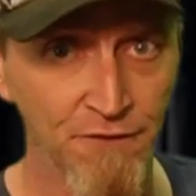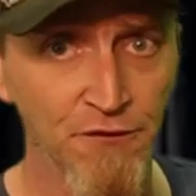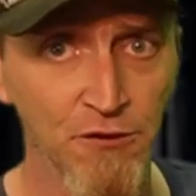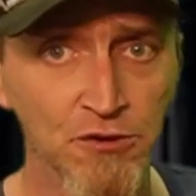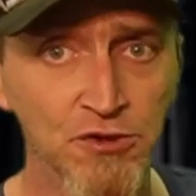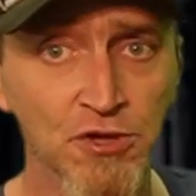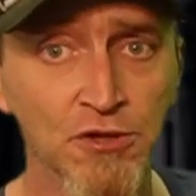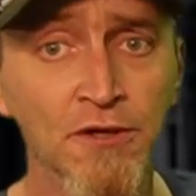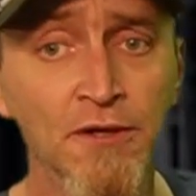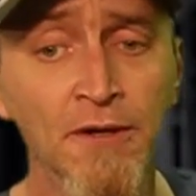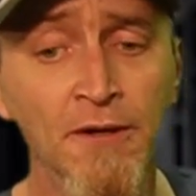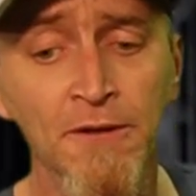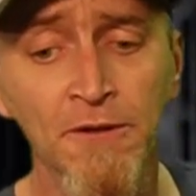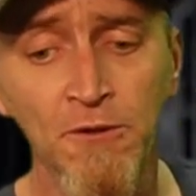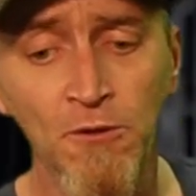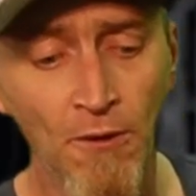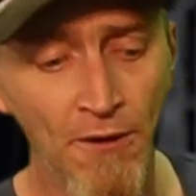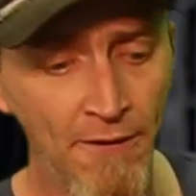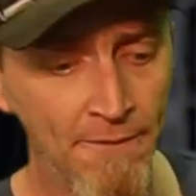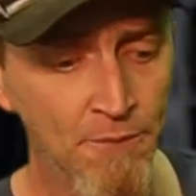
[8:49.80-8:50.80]
future,
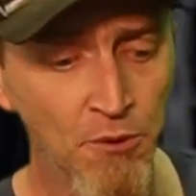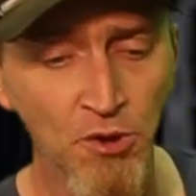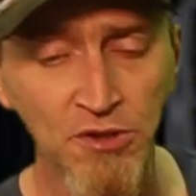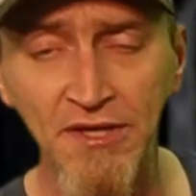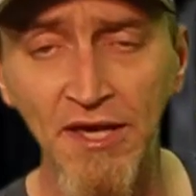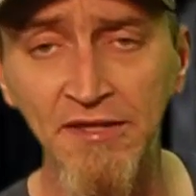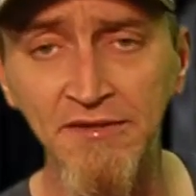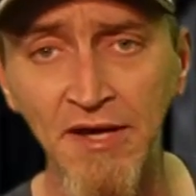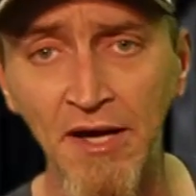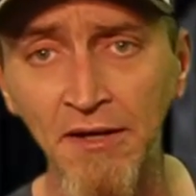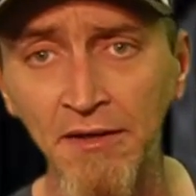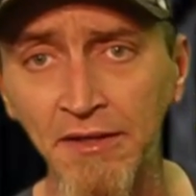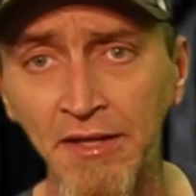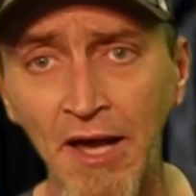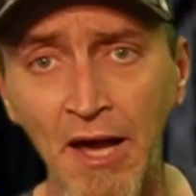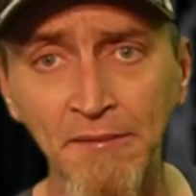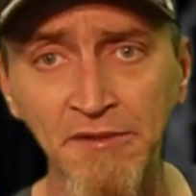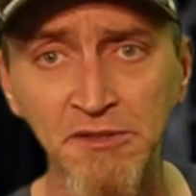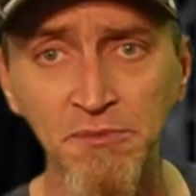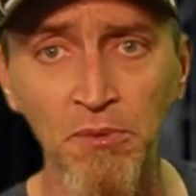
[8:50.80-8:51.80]
go ahead and put that down in the
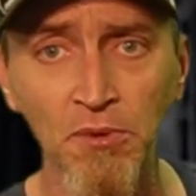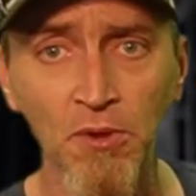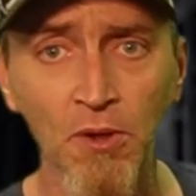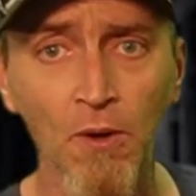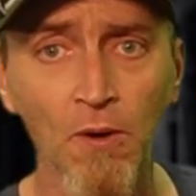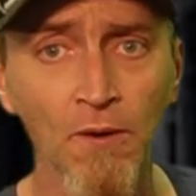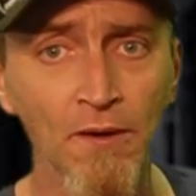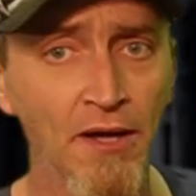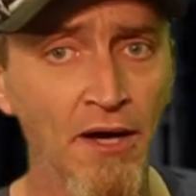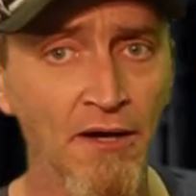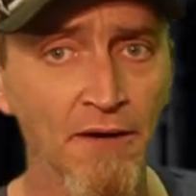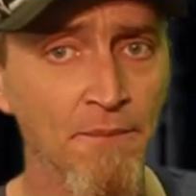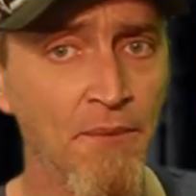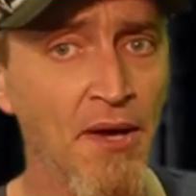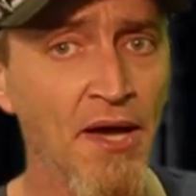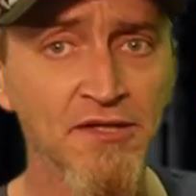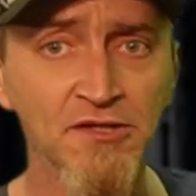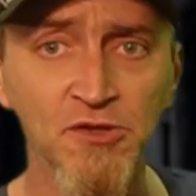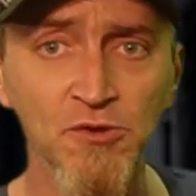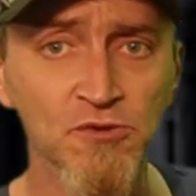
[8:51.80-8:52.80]
comments below, and I'll get
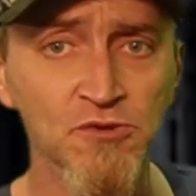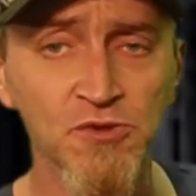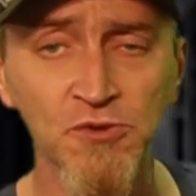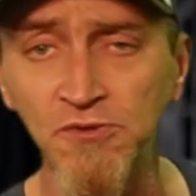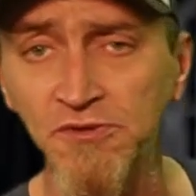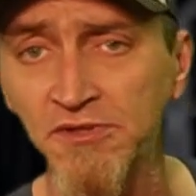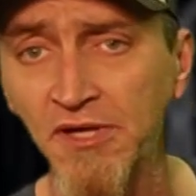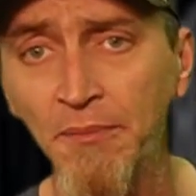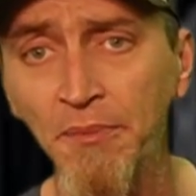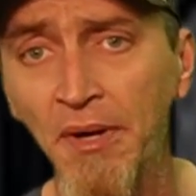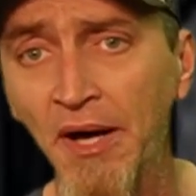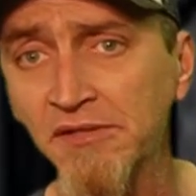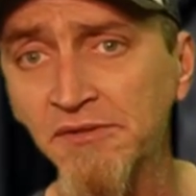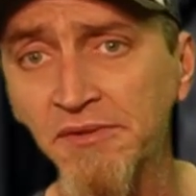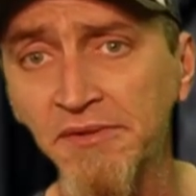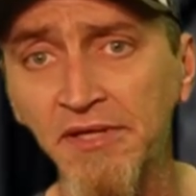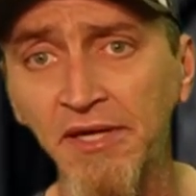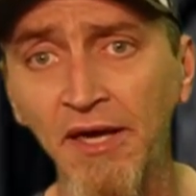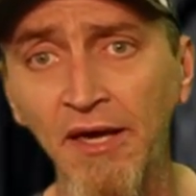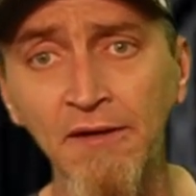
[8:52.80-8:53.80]
back to you as soon as I
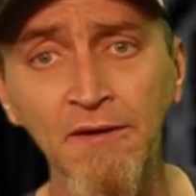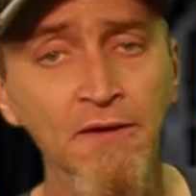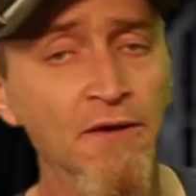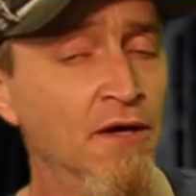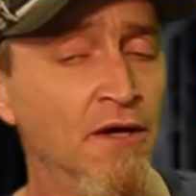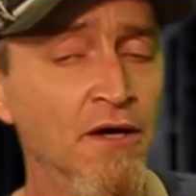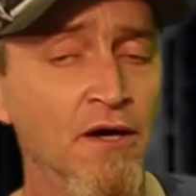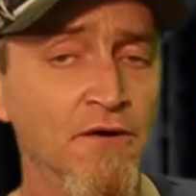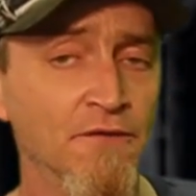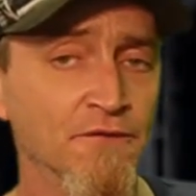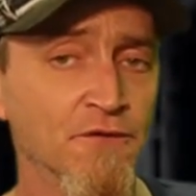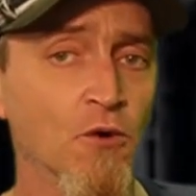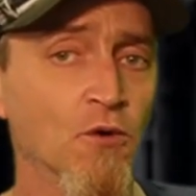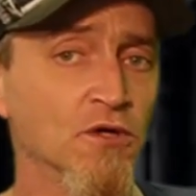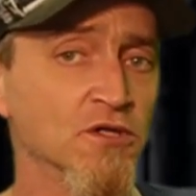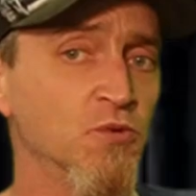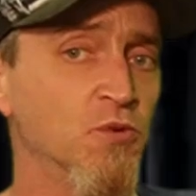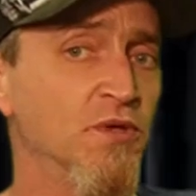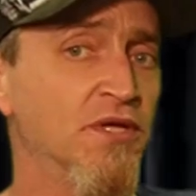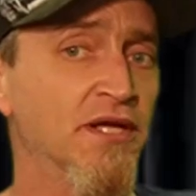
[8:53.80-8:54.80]
possibly can. And of
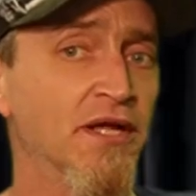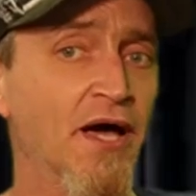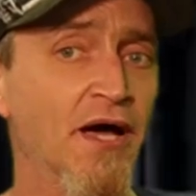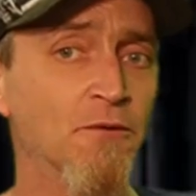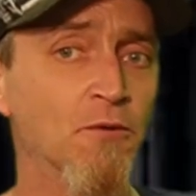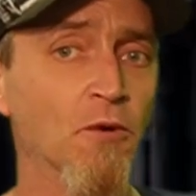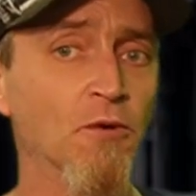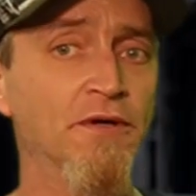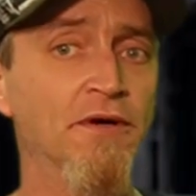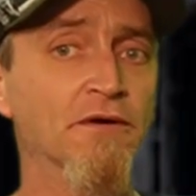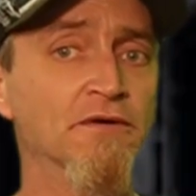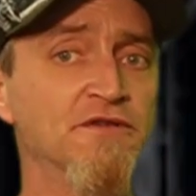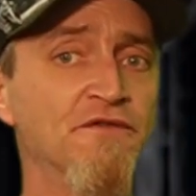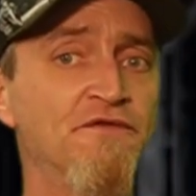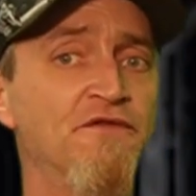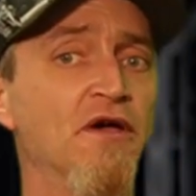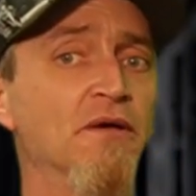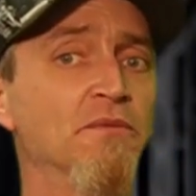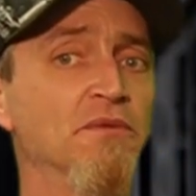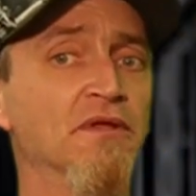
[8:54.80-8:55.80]
course, we cannot grow here as a
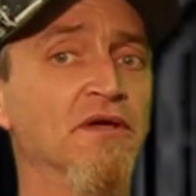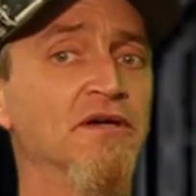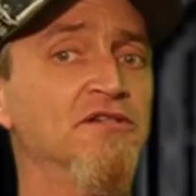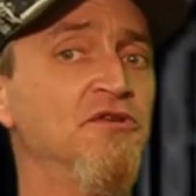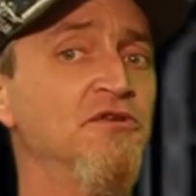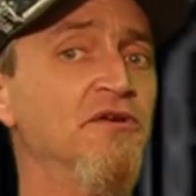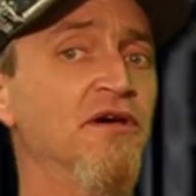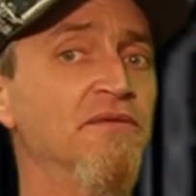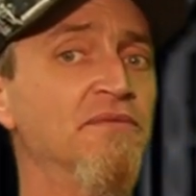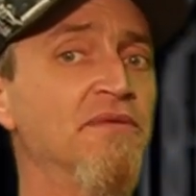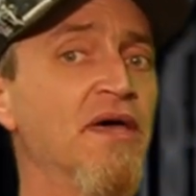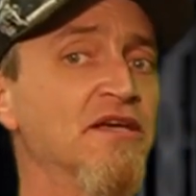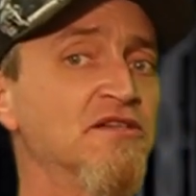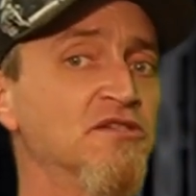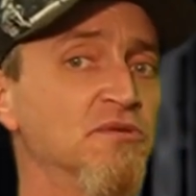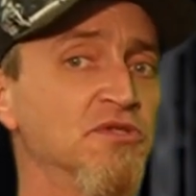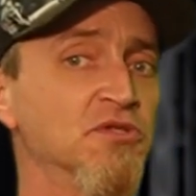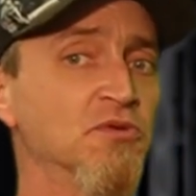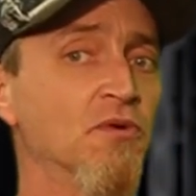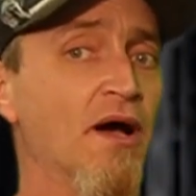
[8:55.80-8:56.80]
family unless you hit that
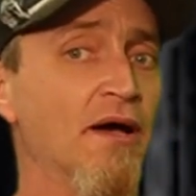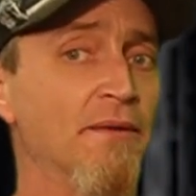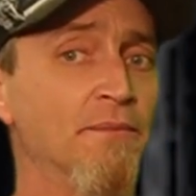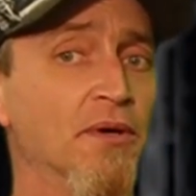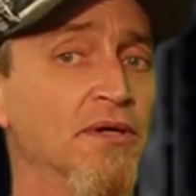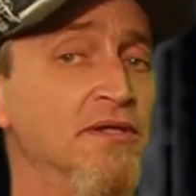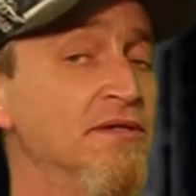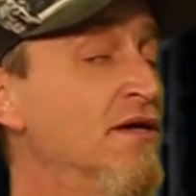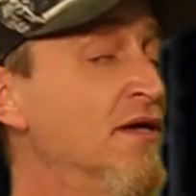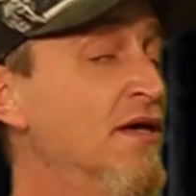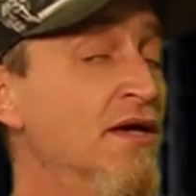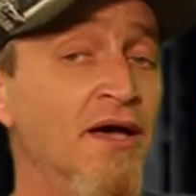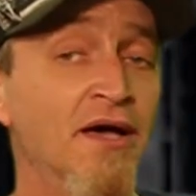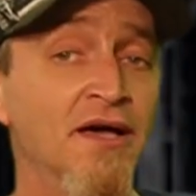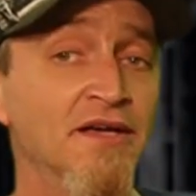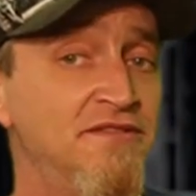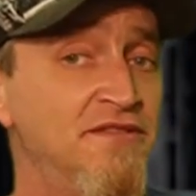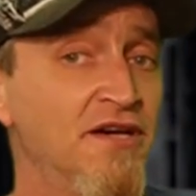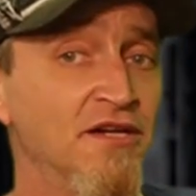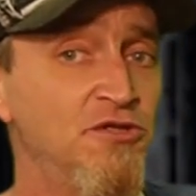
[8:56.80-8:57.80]
subscribe button.
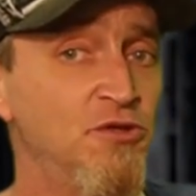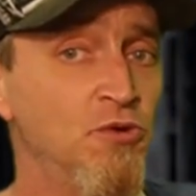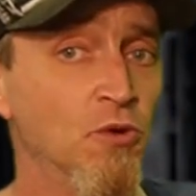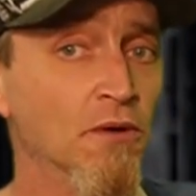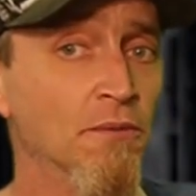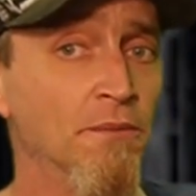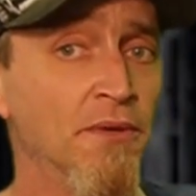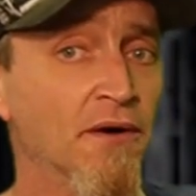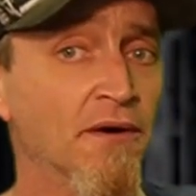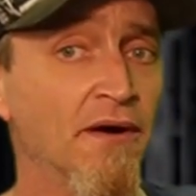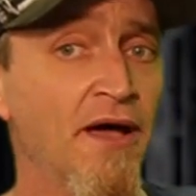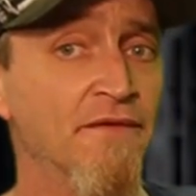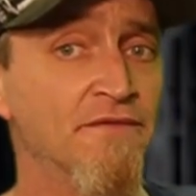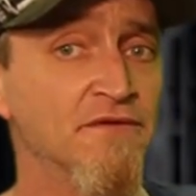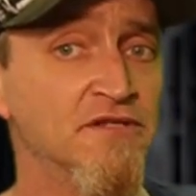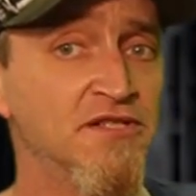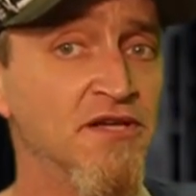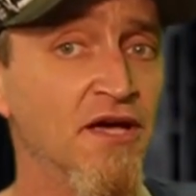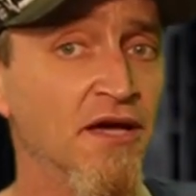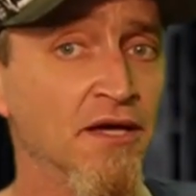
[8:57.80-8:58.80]
It takes you a mere half
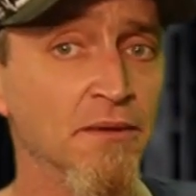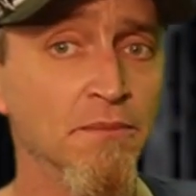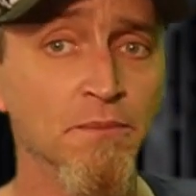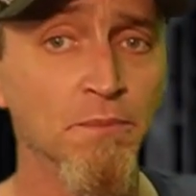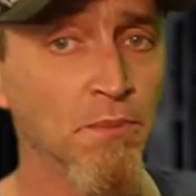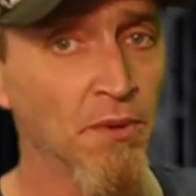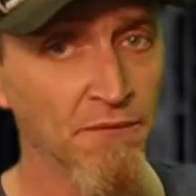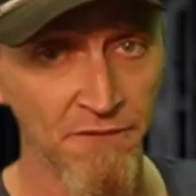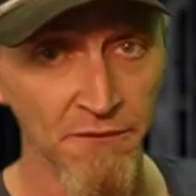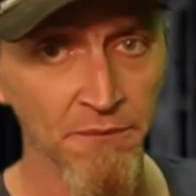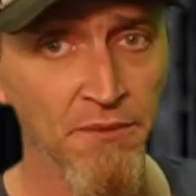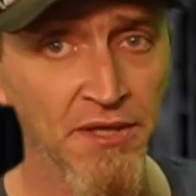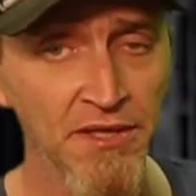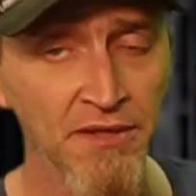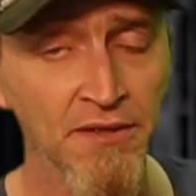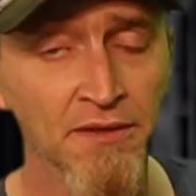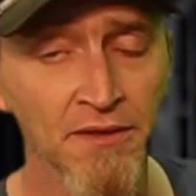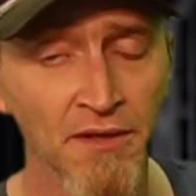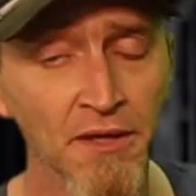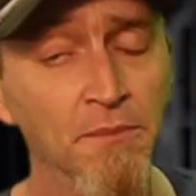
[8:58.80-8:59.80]
a second, but for
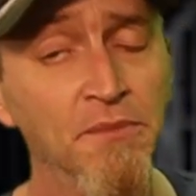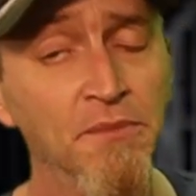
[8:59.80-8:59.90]
me, it